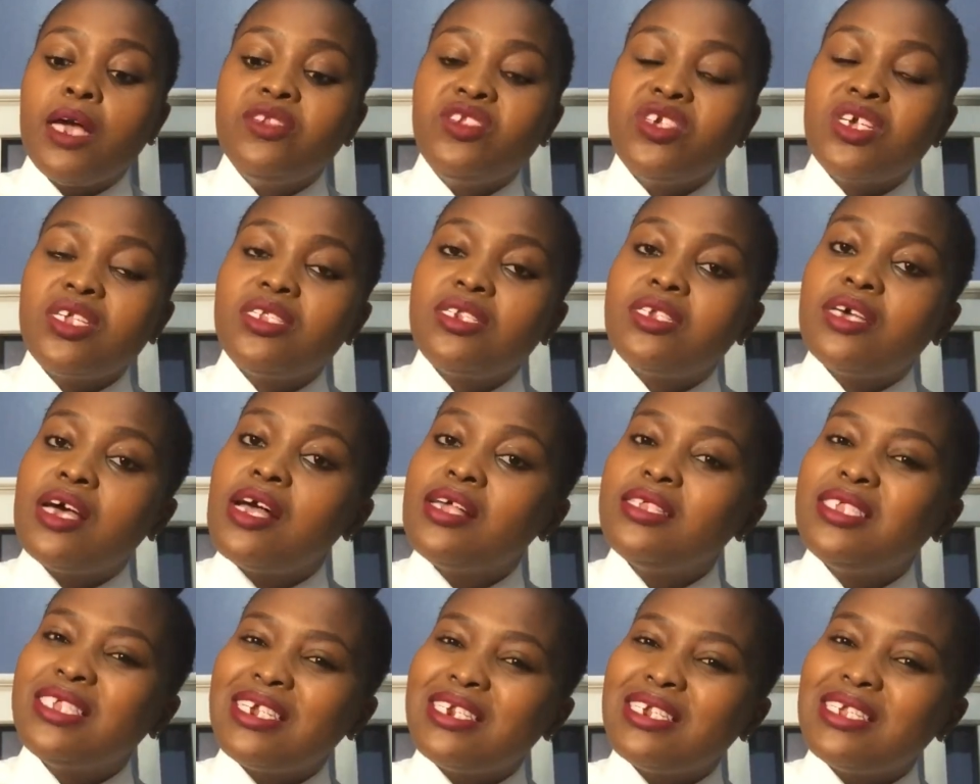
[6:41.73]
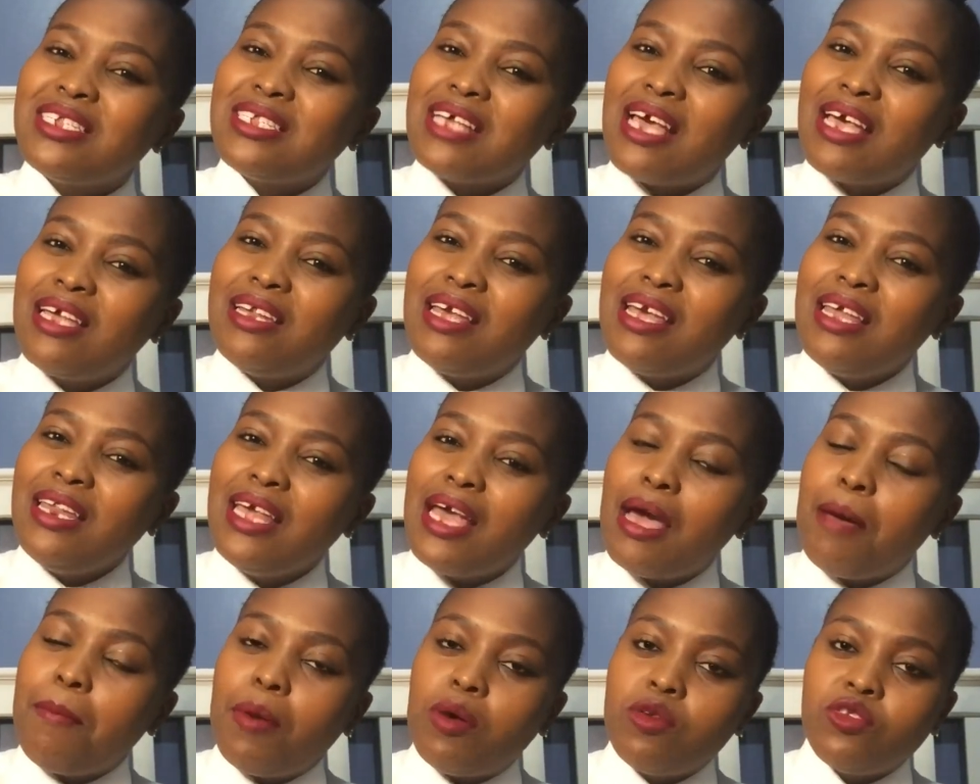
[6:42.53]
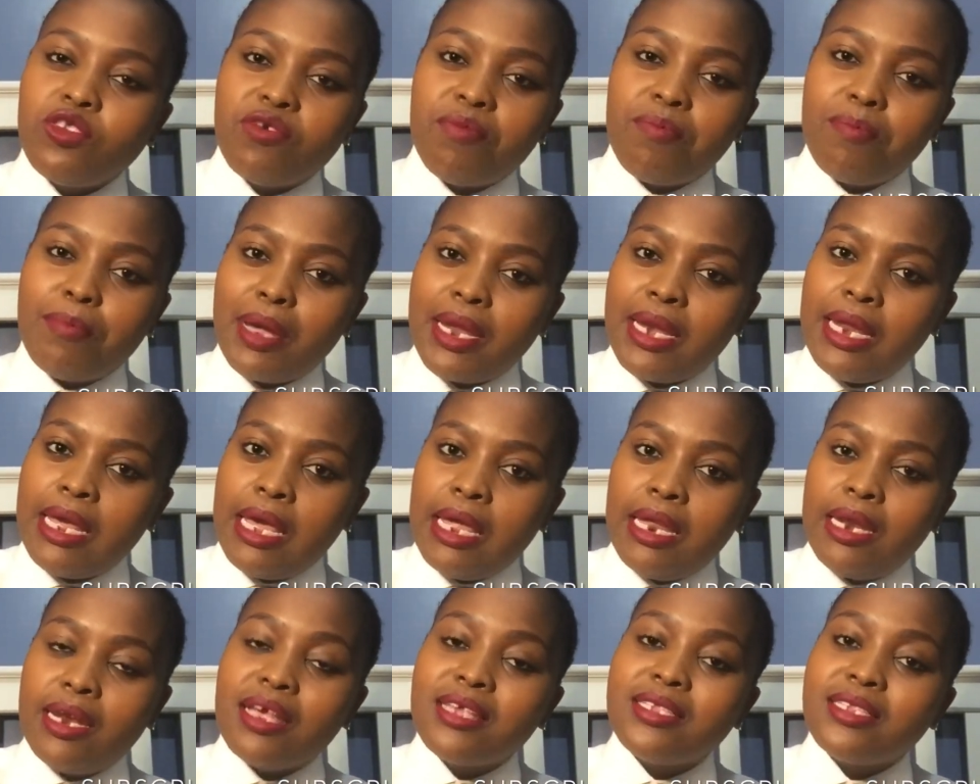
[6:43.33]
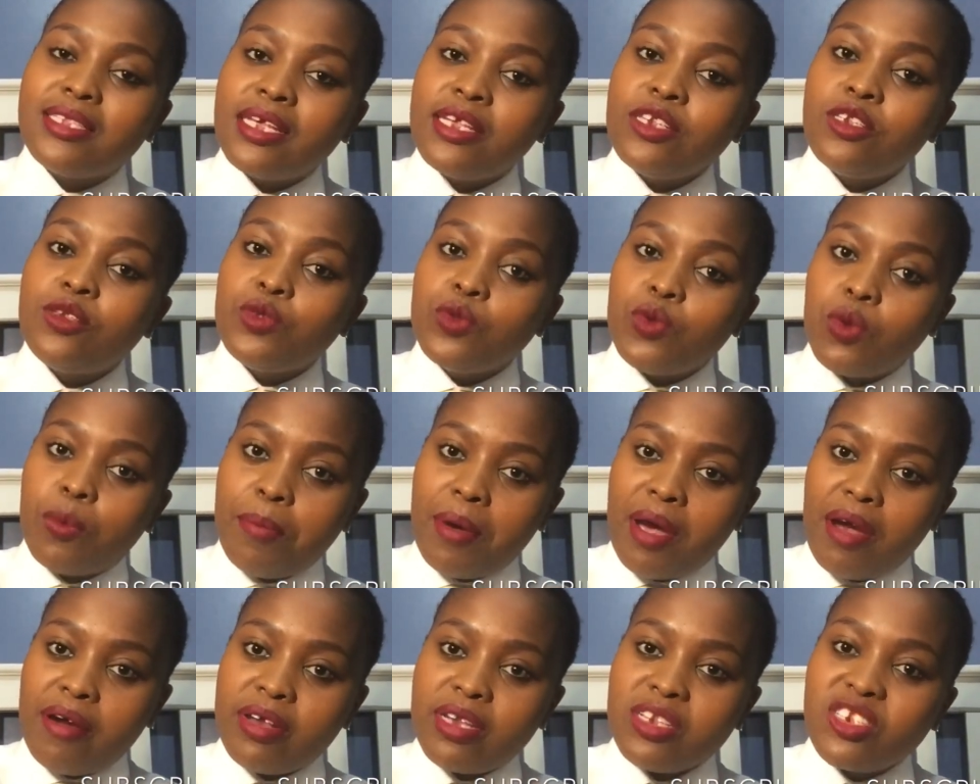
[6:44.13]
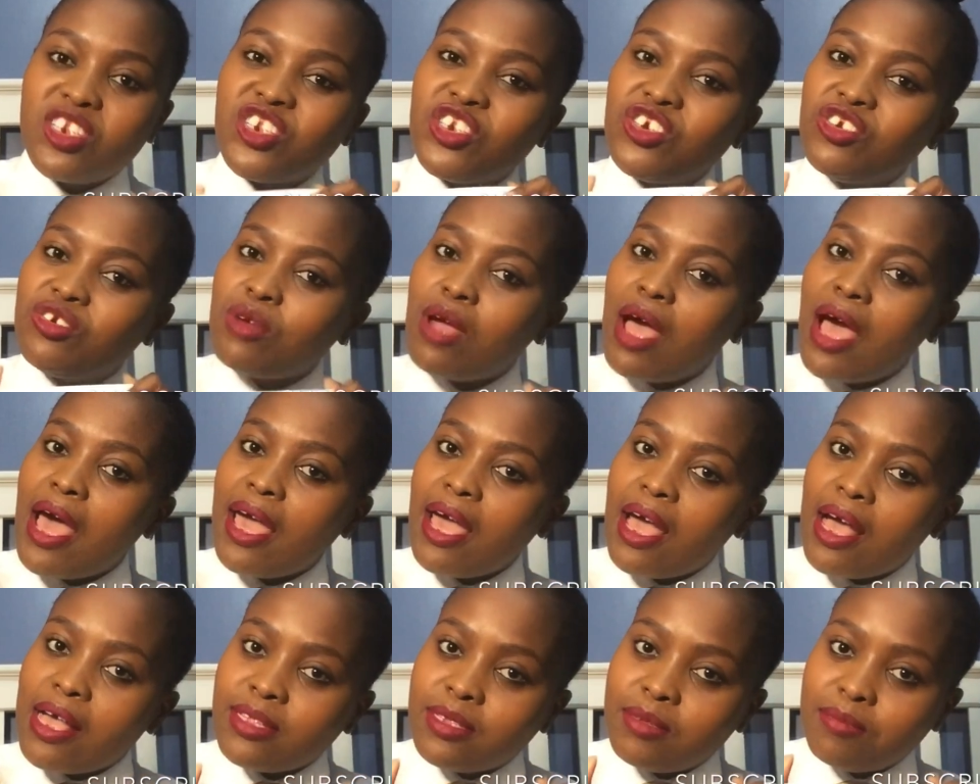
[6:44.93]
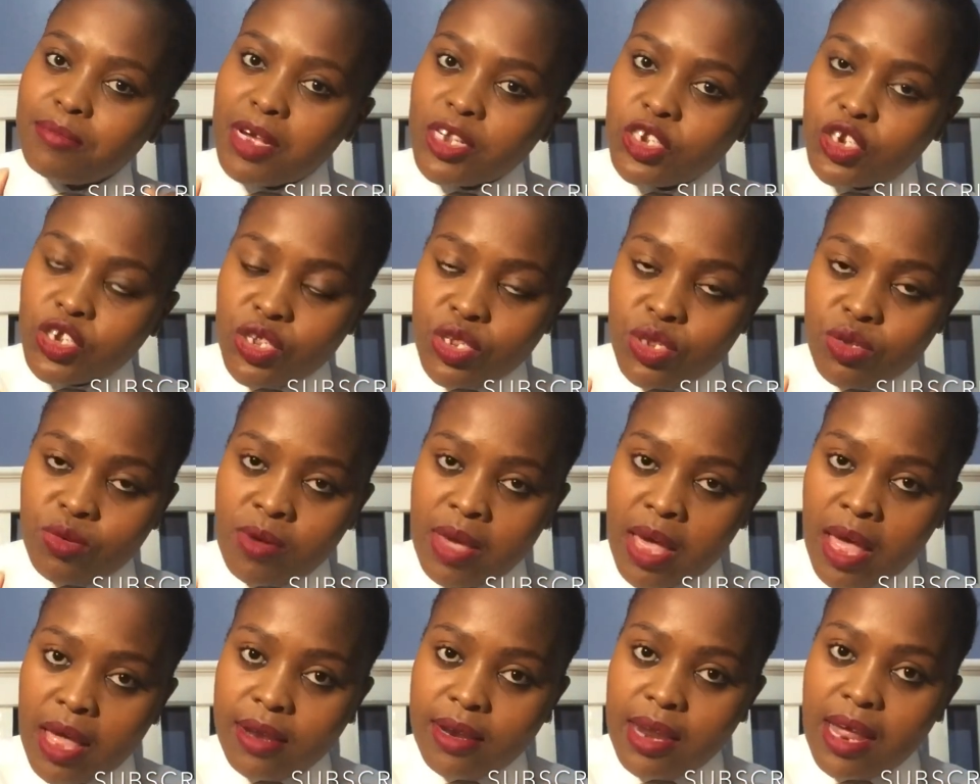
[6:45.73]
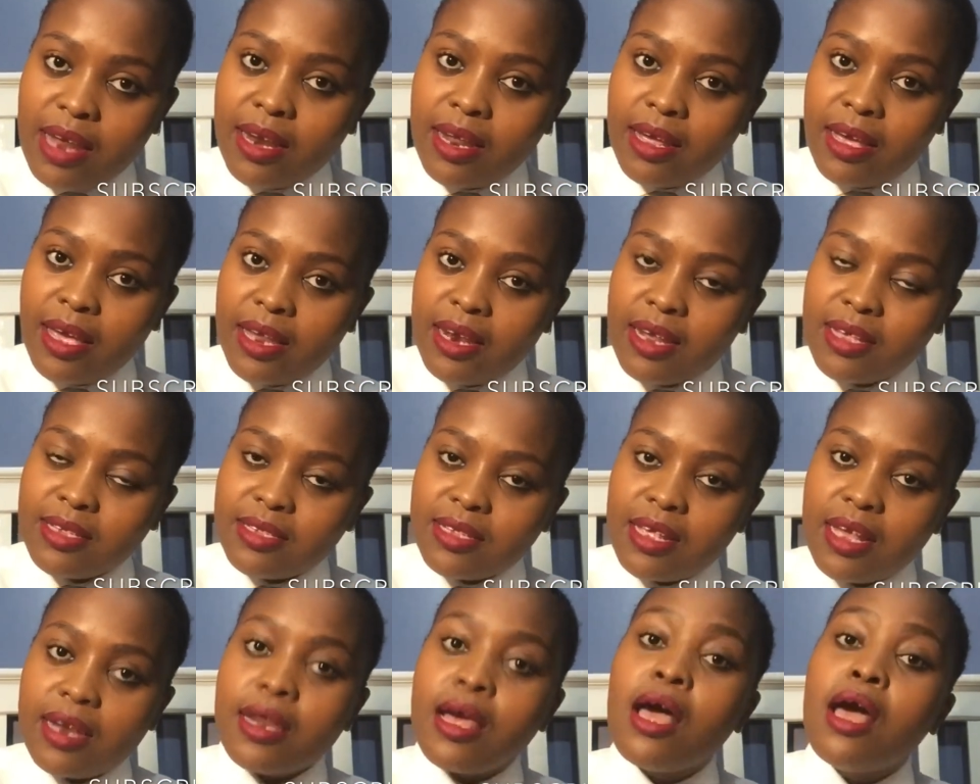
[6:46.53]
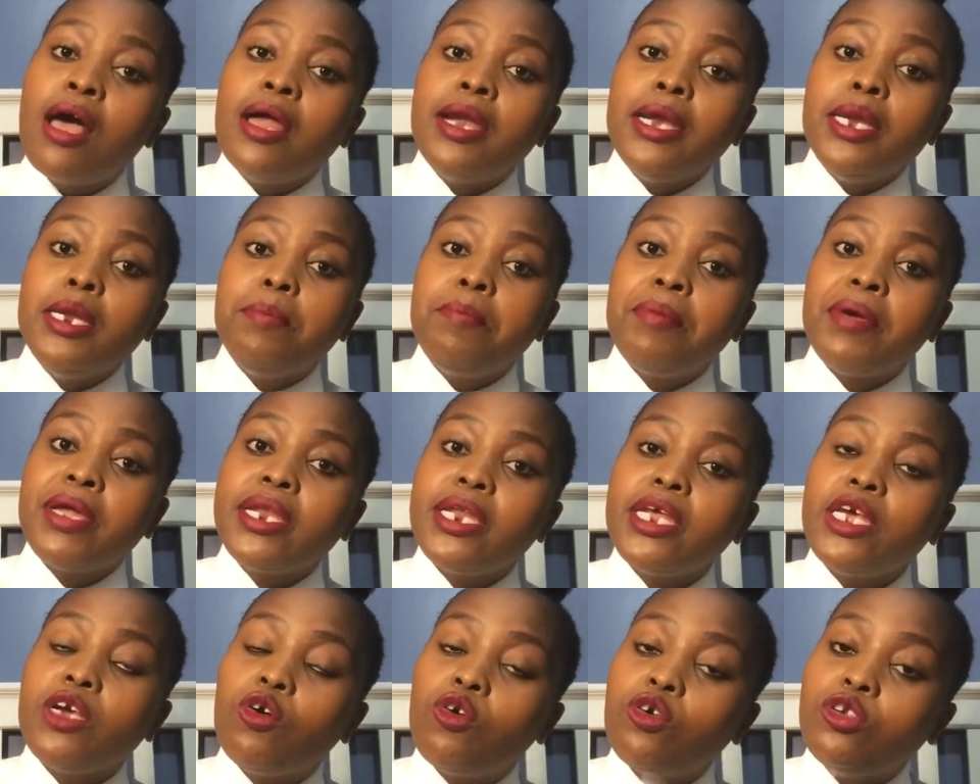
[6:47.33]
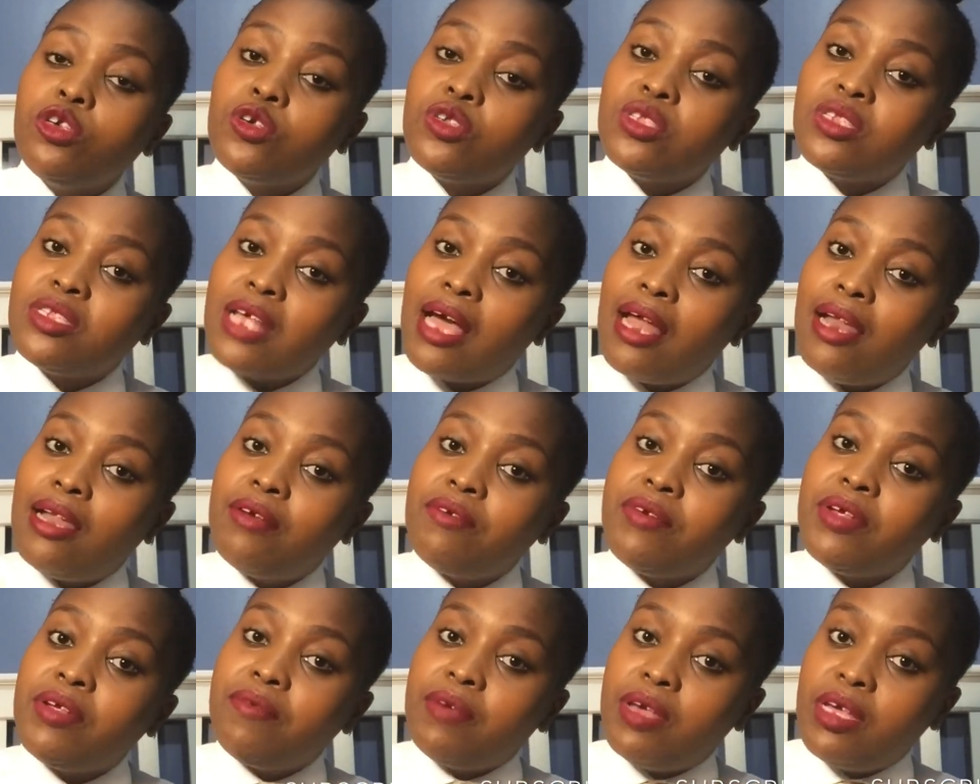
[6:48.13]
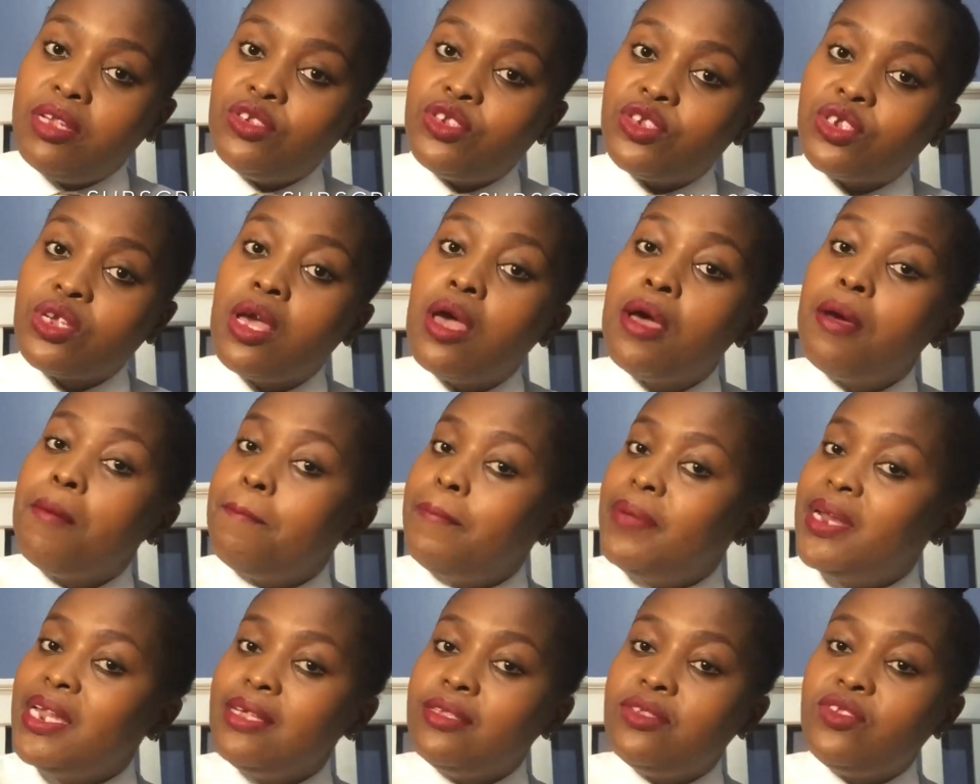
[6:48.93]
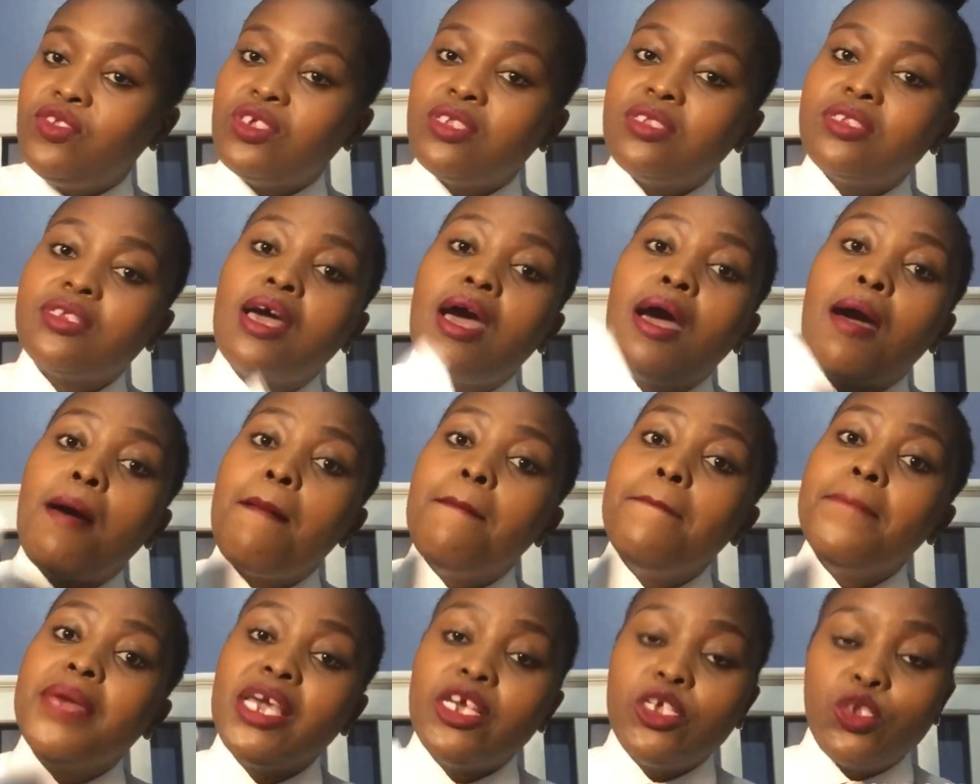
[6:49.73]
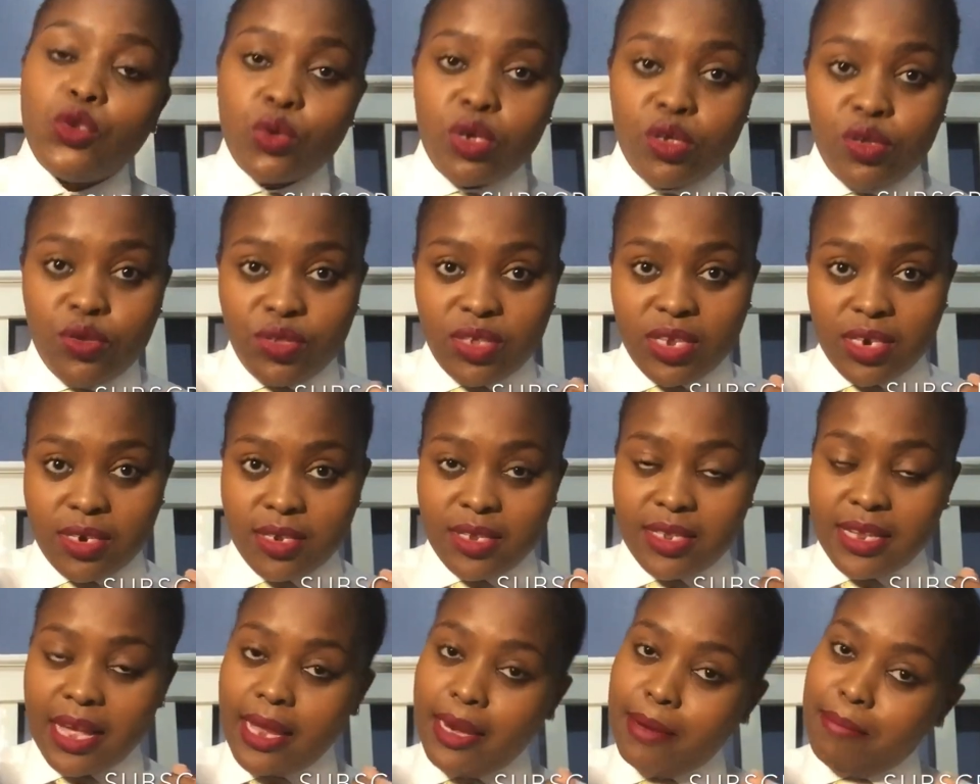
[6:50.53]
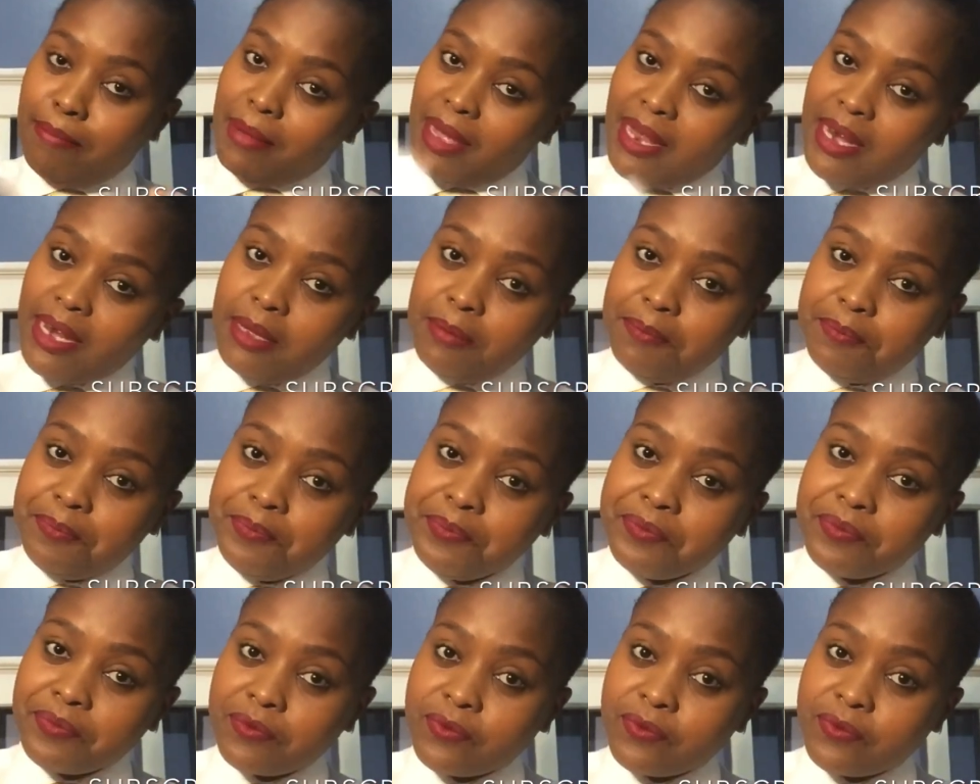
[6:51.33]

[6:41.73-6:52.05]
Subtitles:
just set aside any amount of money and send to your parent. Try as much as you can. And again, I said, depending on your salary range, please just make sure you set aside money